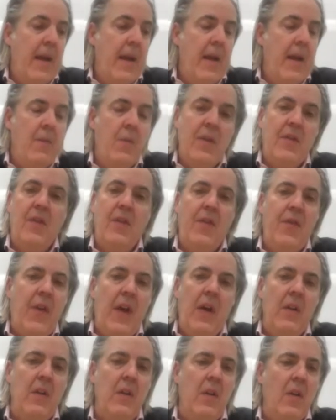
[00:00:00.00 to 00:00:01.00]
we just
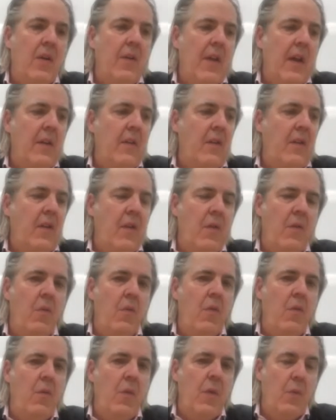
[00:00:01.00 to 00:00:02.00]
felt, look,
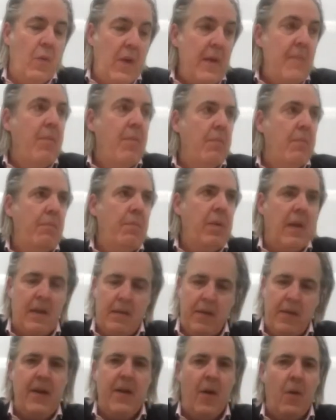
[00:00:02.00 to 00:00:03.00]
we
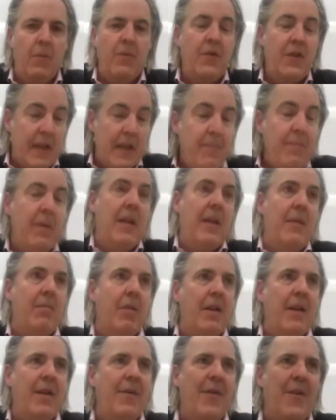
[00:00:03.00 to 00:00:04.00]
you know, deeply
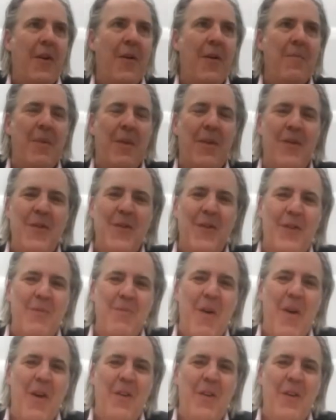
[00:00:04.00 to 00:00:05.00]
believe in our business
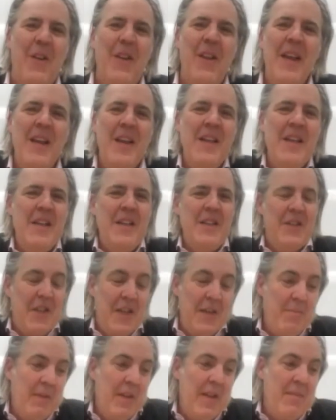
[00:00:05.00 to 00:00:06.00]
model,
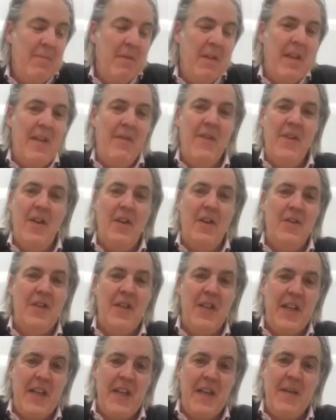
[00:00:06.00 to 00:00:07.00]
deeply believe in our
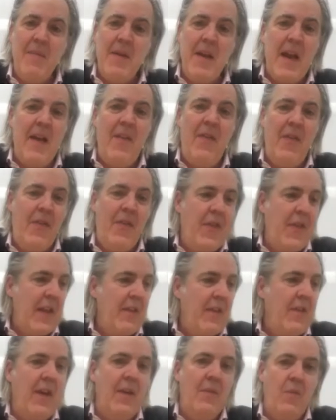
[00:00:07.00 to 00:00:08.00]
team, and
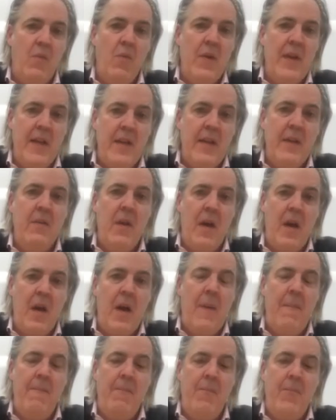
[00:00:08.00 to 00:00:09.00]
think that we
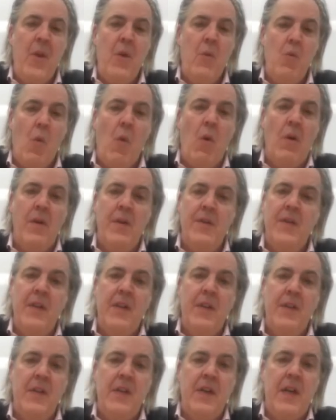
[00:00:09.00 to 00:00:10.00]

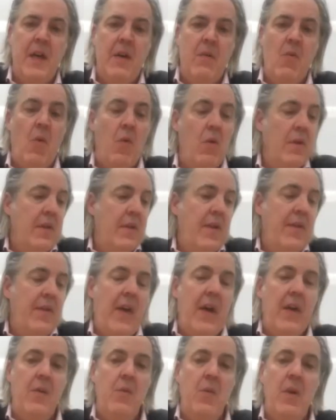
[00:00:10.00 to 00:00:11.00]
warranted the
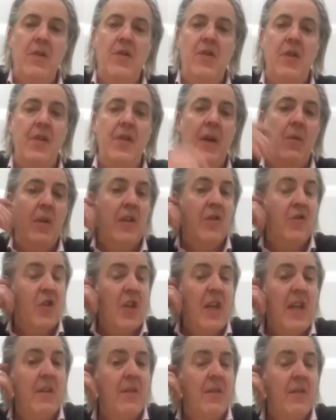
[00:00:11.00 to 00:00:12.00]
valuation that we
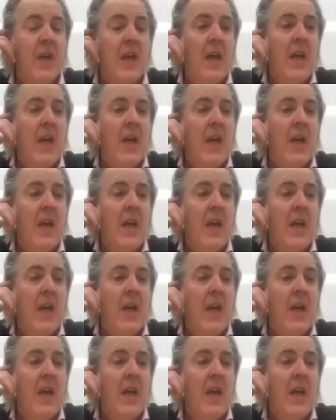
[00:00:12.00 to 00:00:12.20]
achieved.